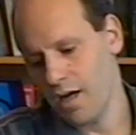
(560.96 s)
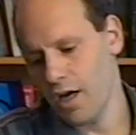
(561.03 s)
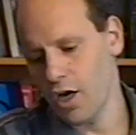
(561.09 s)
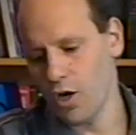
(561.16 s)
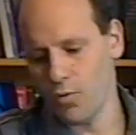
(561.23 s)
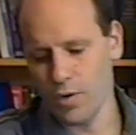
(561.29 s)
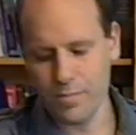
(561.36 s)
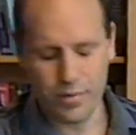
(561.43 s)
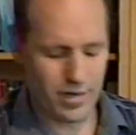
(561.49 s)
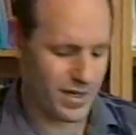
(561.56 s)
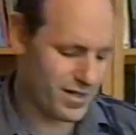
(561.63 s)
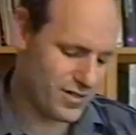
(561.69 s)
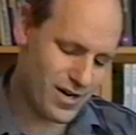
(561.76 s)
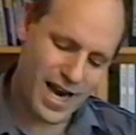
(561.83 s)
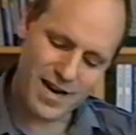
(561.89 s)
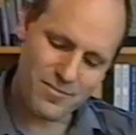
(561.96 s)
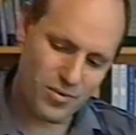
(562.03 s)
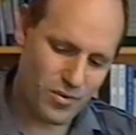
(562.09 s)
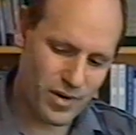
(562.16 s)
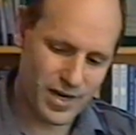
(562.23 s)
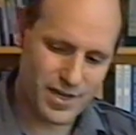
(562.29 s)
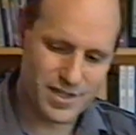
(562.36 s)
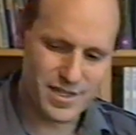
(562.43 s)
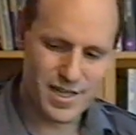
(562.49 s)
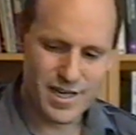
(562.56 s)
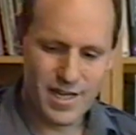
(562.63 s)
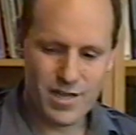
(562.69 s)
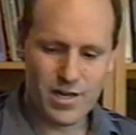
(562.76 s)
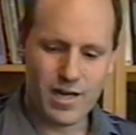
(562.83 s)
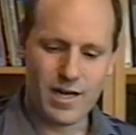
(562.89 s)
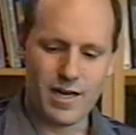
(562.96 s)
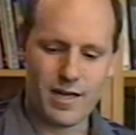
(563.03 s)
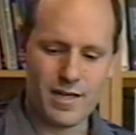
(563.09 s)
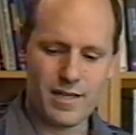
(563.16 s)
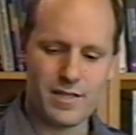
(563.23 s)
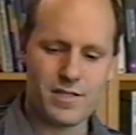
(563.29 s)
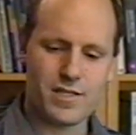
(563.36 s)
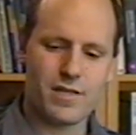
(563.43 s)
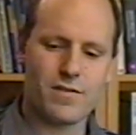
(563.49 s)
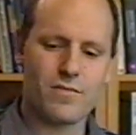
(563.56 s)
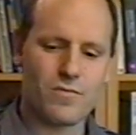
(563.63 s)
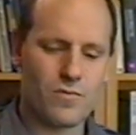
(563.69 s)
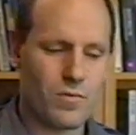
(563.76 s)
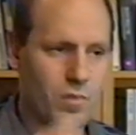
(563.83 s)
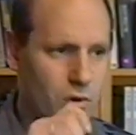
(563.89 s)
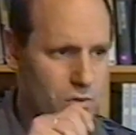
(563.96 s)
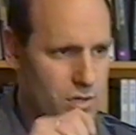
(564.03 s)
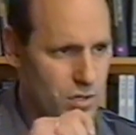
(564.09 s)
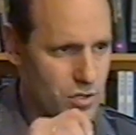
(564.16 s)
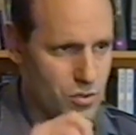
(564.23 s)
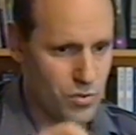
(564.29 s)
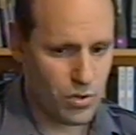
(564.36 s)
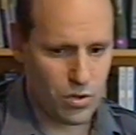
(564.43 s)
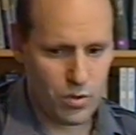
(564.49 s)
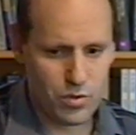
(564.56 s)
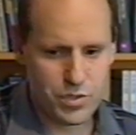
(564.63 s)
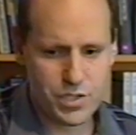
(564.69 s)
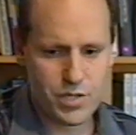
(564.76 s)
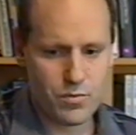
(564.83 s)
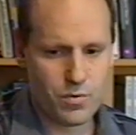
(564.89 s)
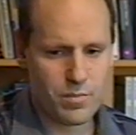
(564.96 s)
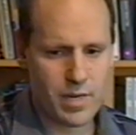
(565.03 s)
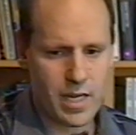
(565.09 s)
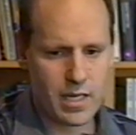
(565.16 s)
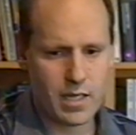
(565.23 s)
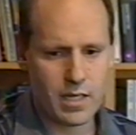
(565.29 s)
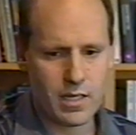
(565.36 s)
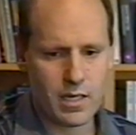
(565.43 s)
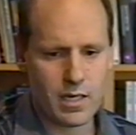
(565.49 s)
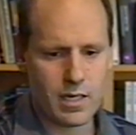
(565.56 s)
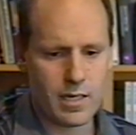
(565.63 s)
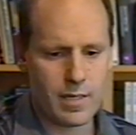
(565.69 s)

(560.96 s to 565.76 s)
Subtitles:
Oh, we're putting TrackPoint is in remote controls that we're making.